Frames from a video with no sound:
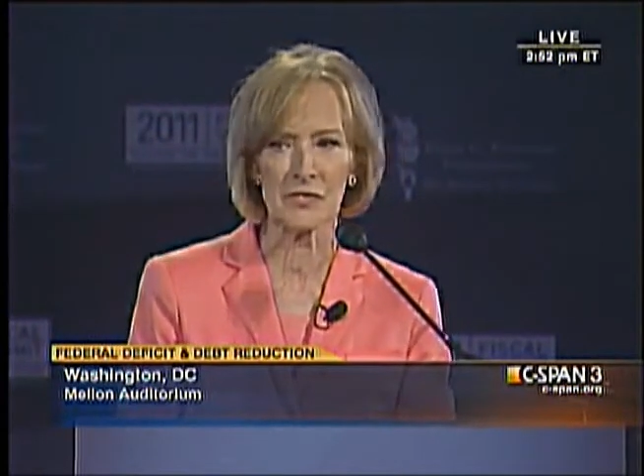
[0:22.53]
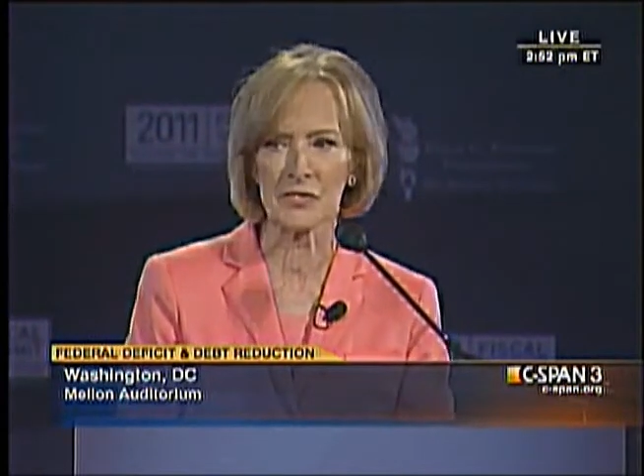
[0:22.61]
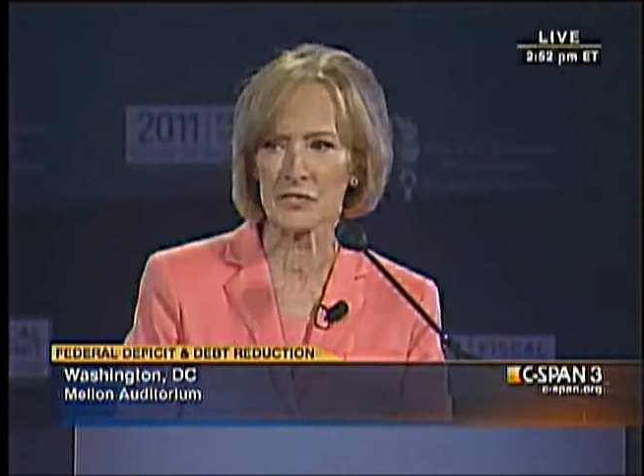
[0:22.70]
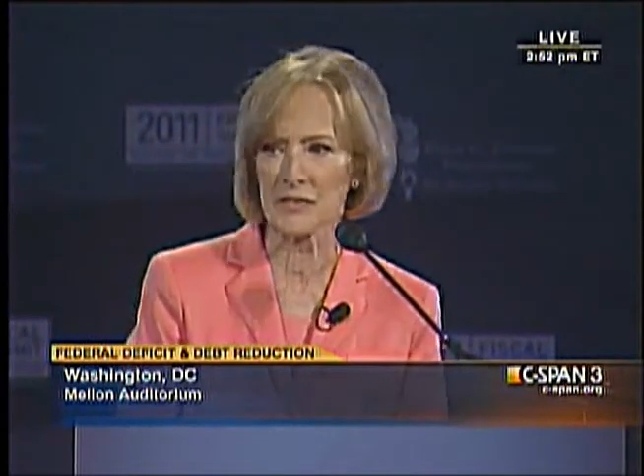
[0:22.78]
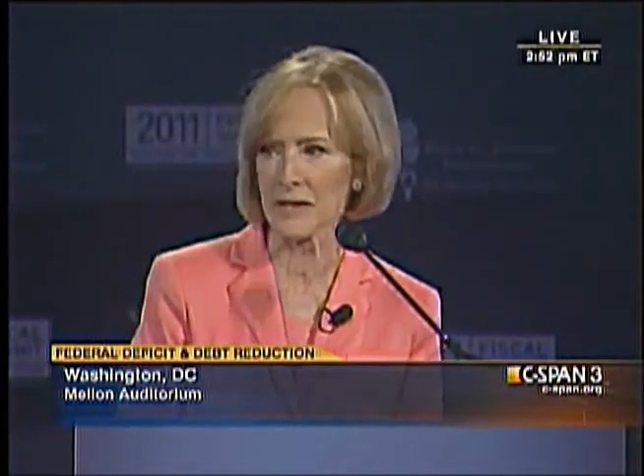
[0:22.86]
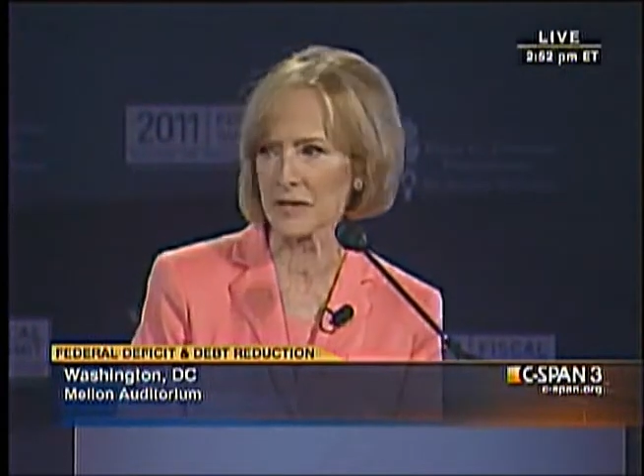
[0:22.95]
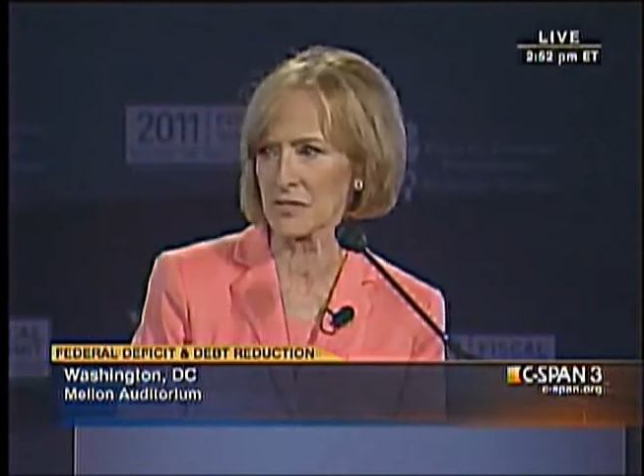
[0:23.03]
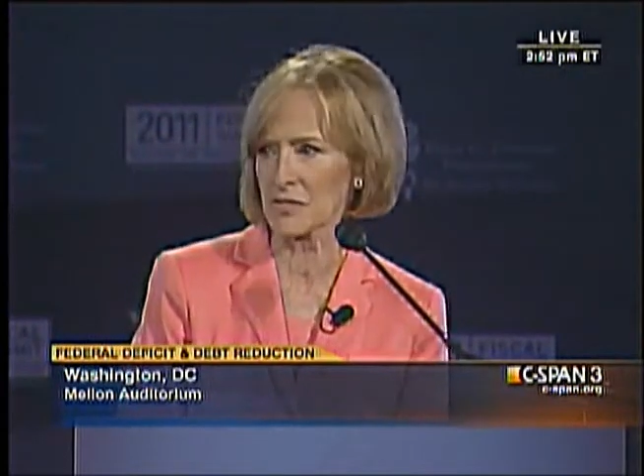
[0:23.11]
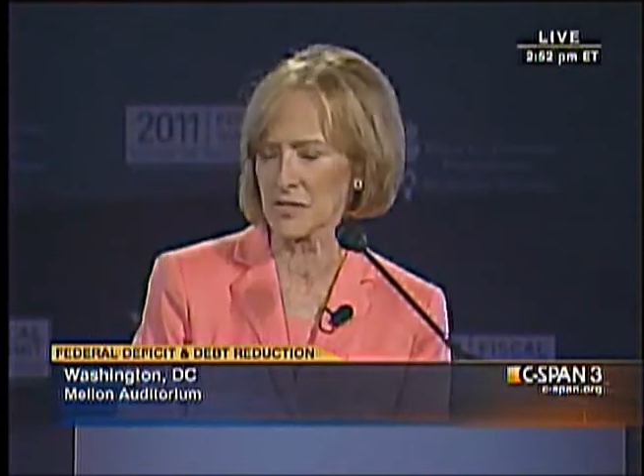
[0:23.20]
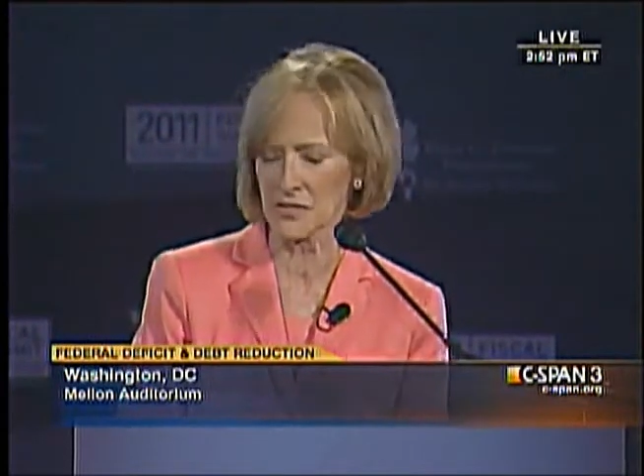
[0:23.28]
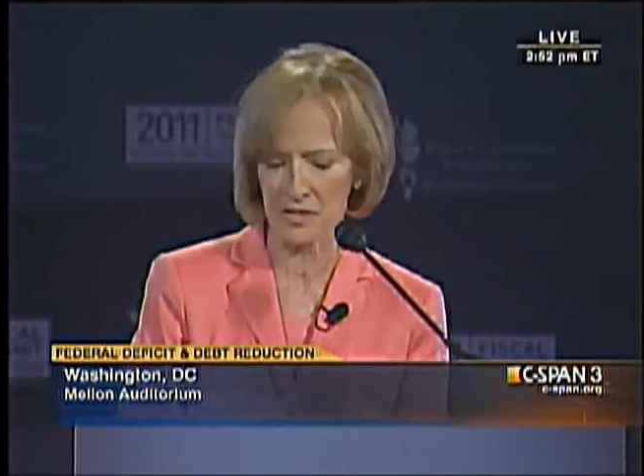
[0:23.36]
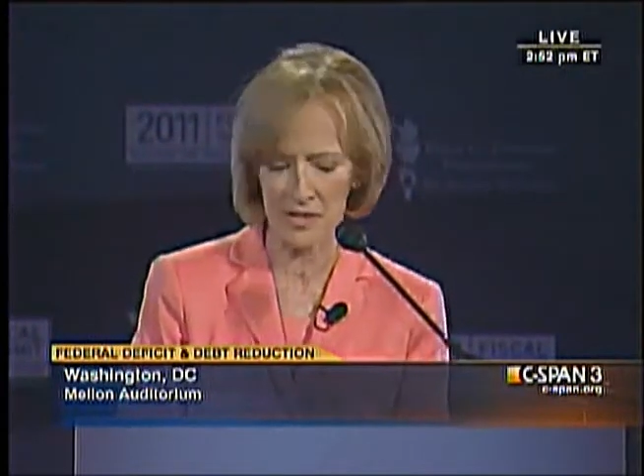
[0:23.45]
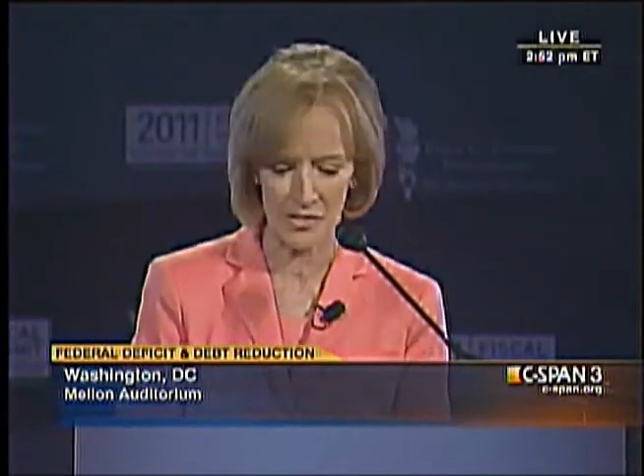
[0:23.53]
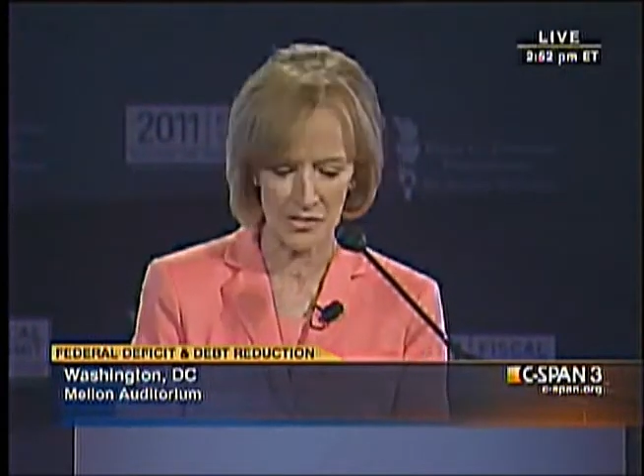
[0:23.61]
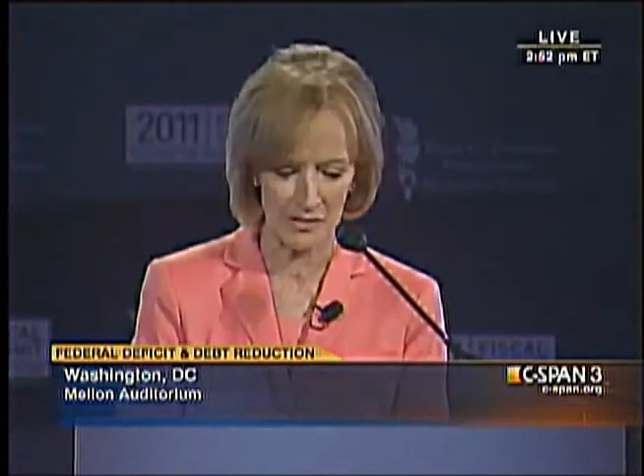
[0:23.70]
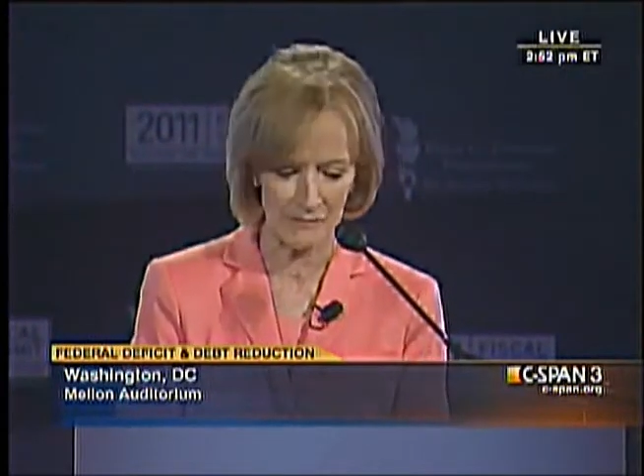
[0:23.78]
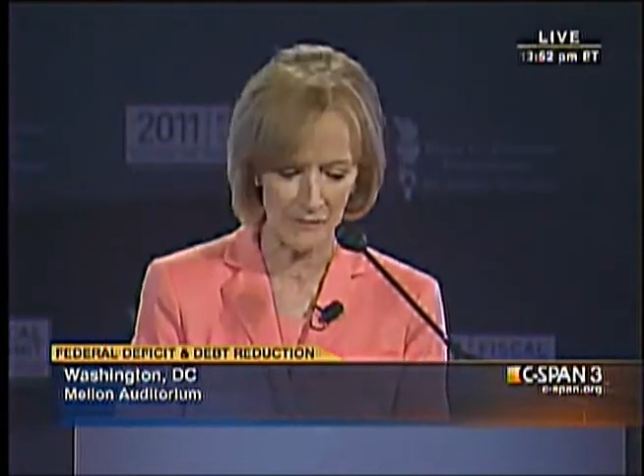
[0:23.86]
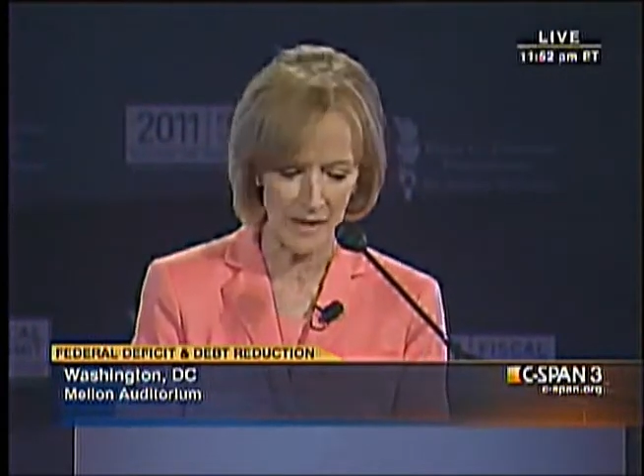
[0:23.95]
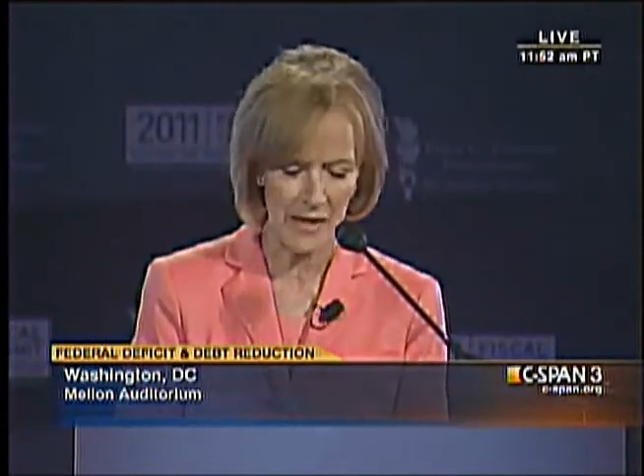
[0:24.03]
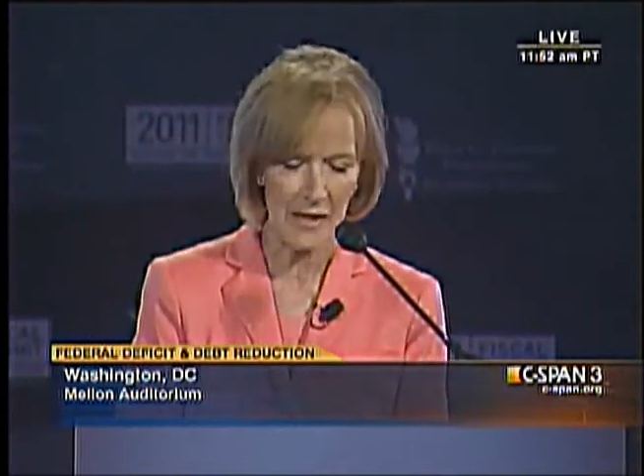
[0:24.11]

this next discussion,